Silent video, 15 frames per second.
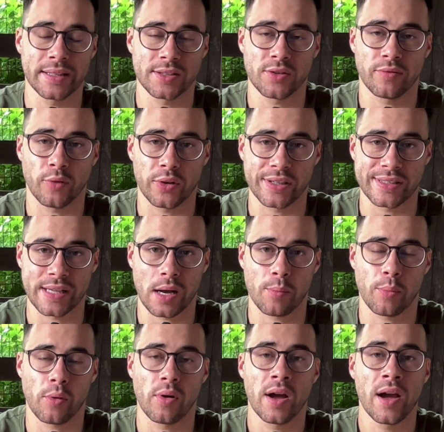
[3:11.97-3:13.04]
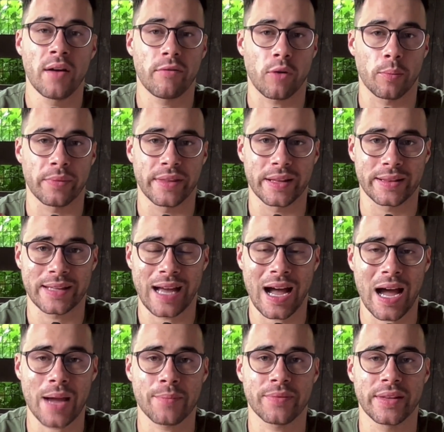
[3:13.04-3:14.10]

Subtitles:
So for example, from the time